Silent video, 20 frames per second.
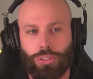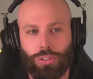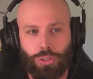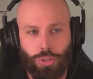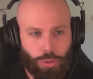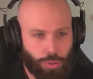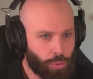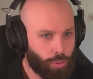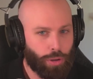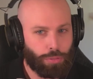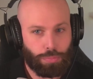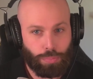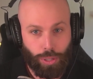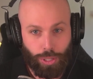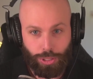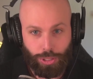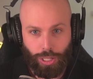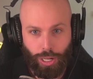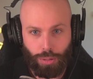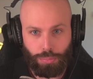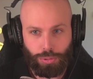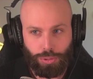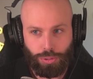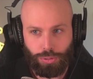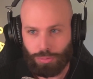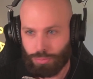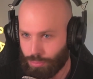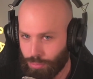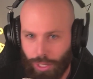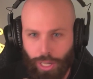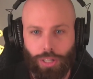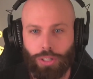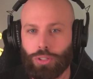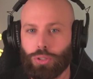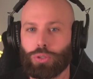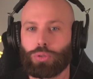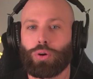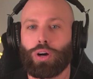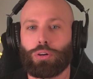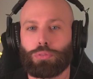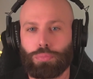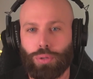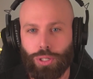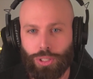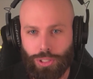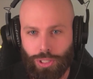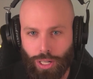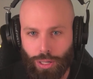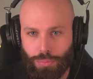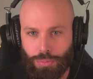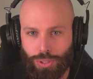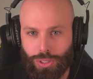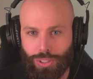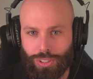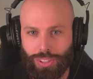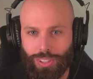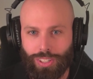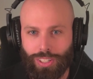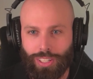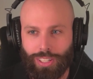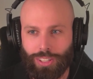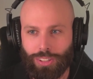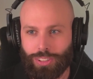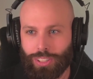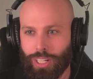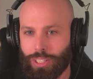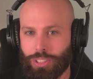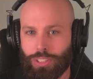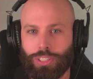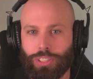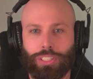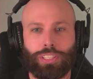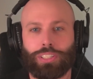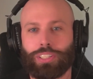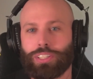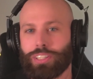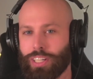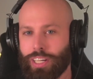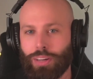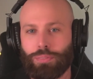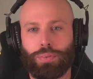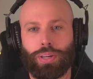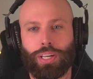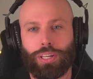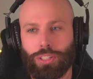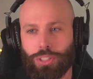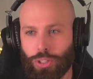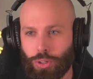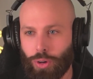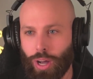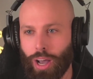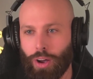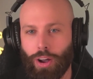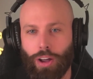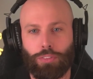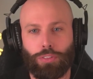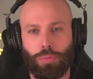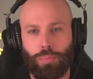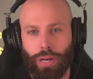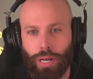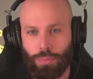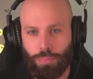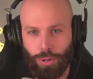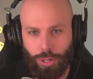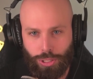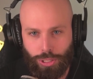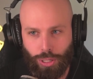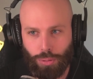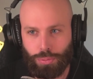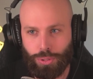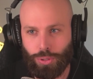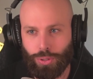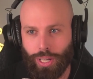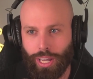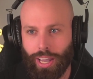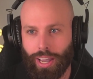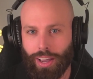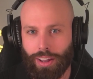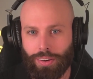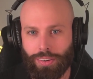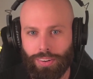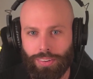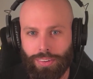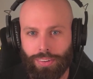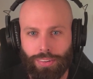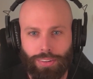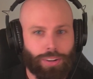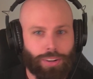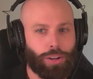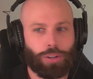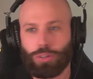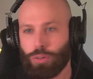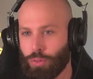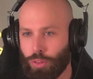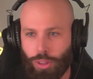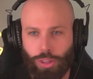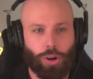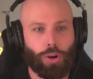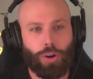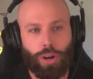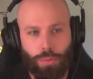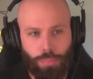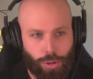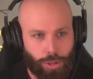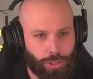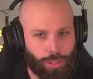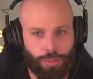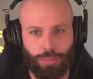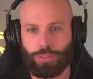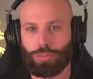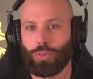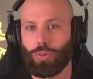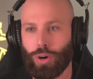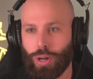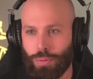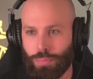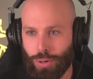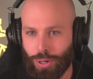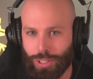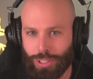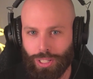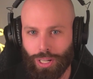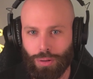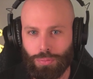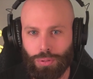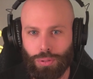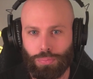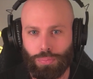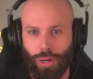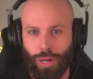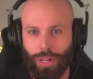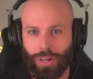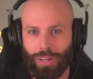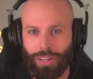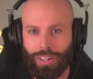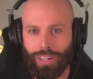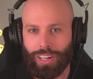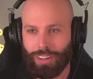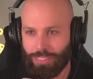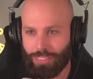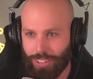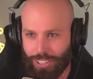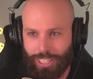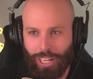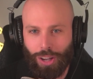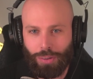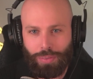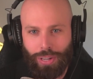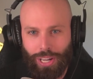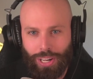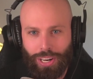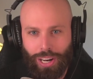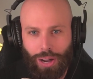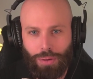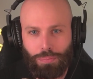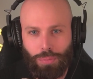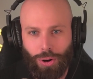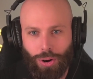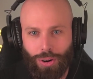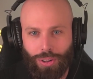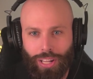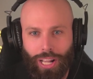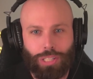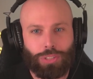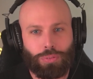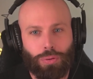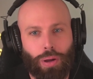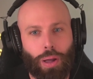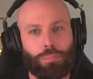do 12 push-ups. I go do 12 push-ups. They'll say, do however many push-ups you can. I'll do 30 push-ups, 40 push-ups, but if you tell me a number, that's where